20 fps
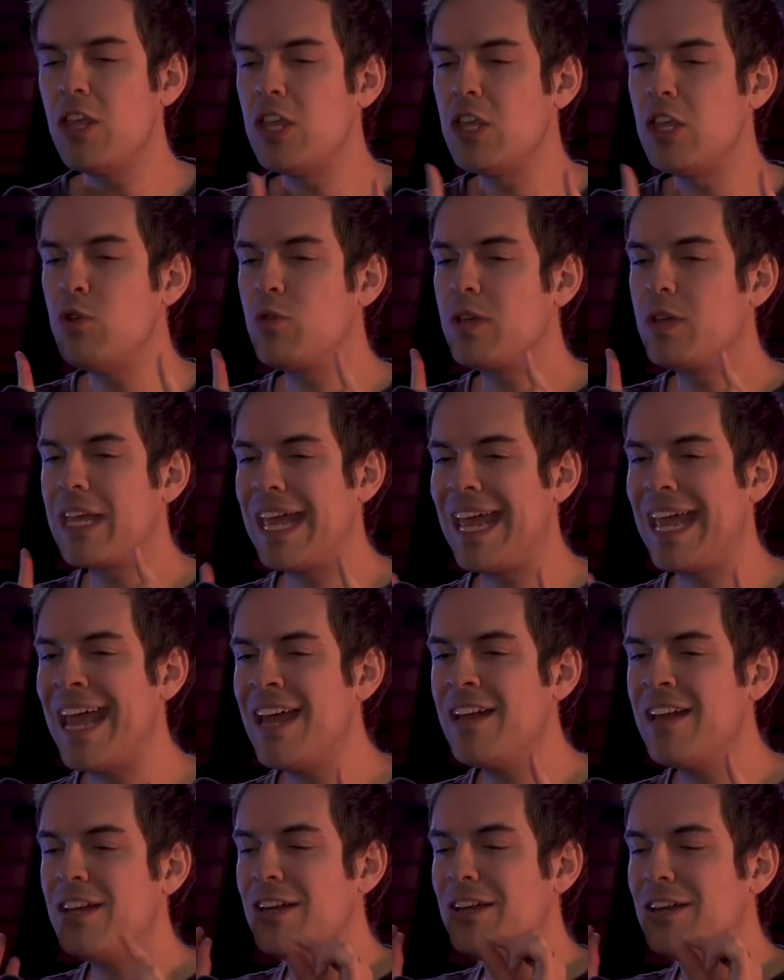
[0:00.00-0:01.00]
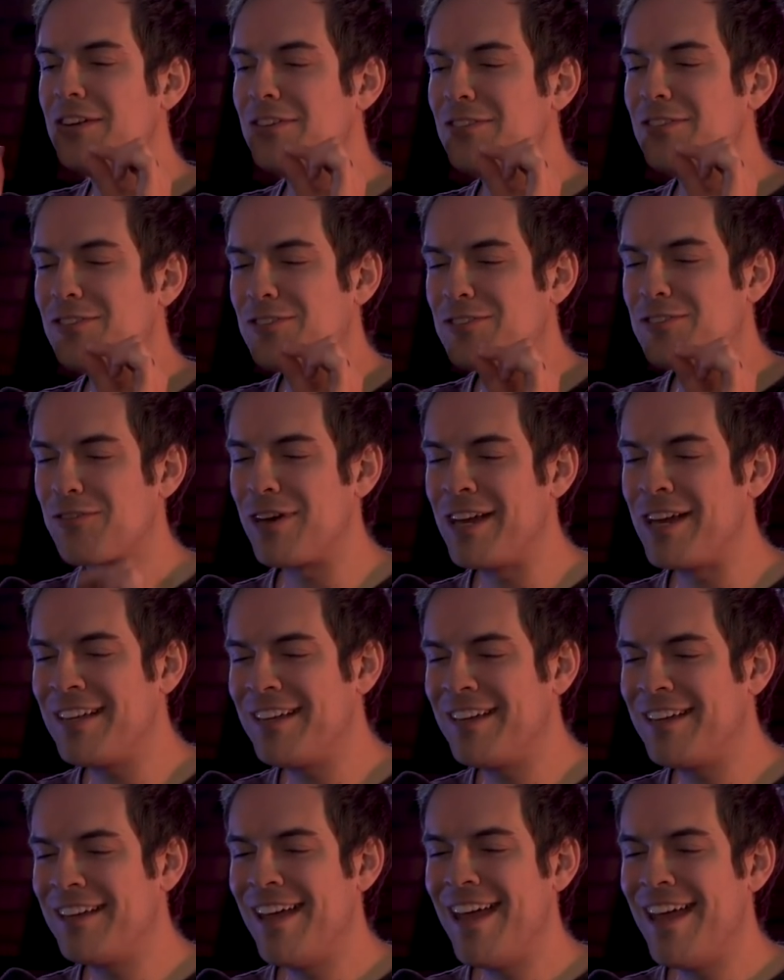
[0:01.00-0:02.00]
you can't
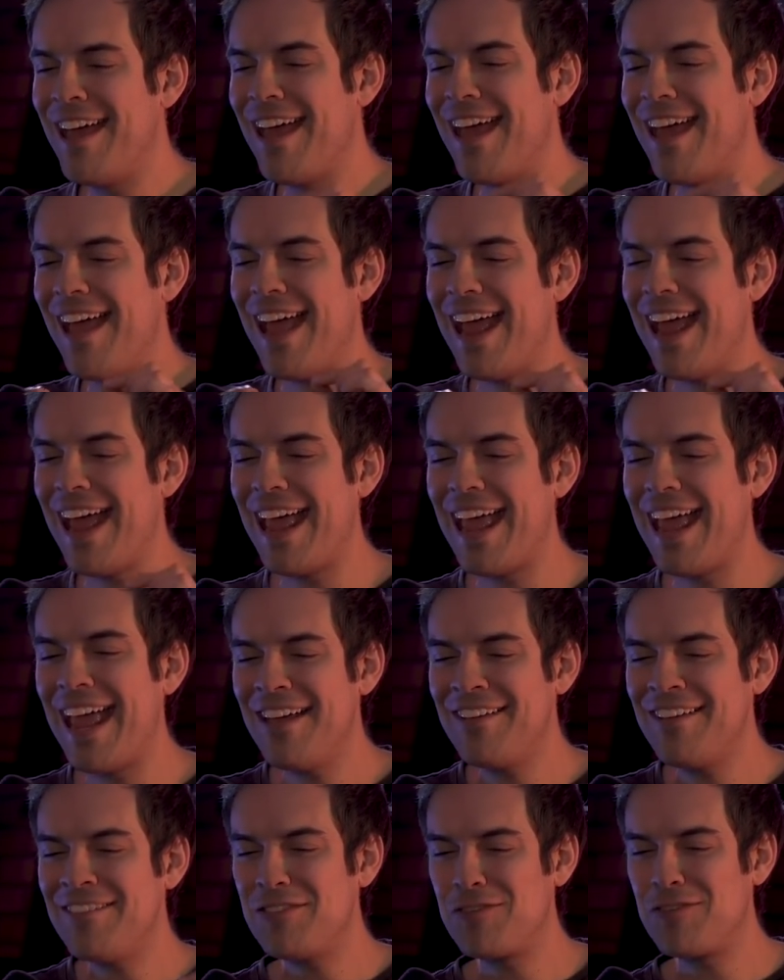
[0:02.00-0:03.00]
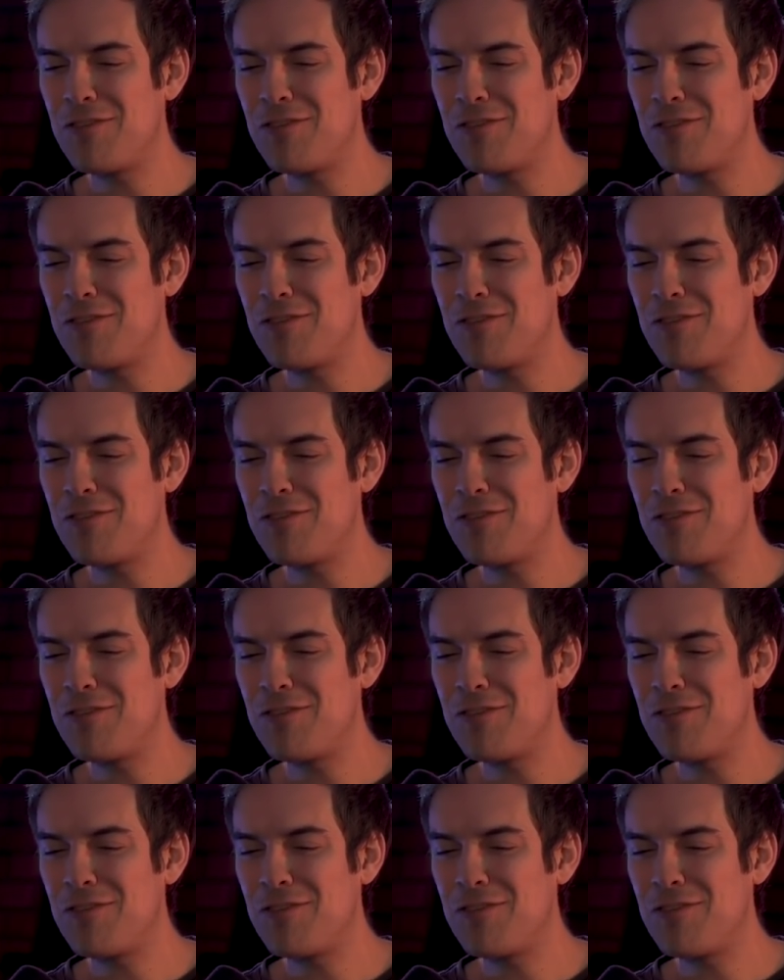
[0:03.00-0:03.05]
drink and